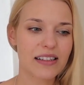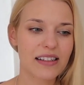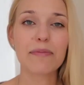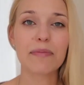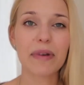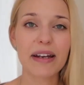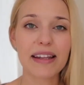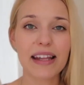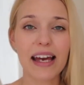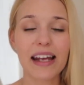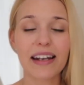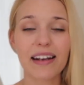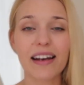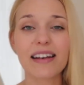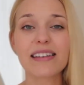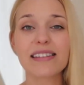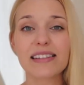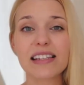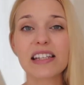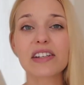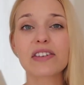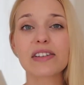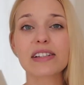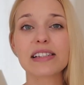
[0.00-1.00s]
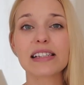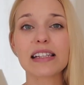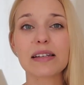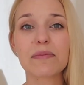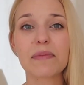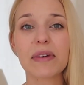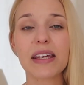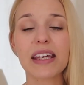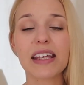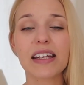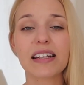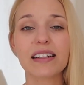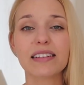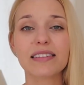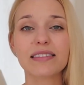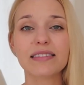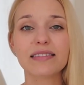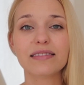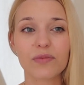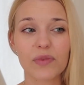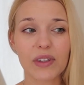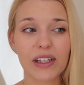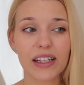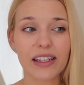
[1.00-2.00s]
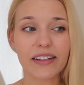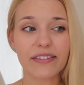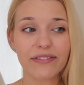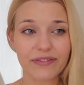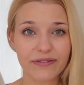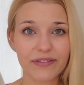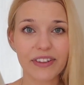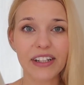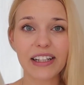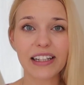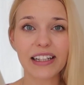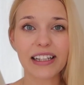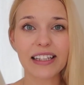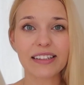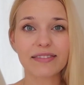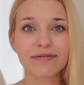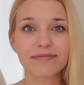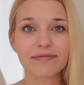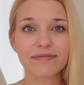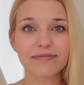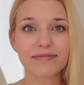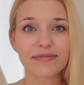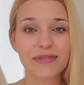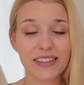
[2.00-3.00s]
and by that I seriously mean we really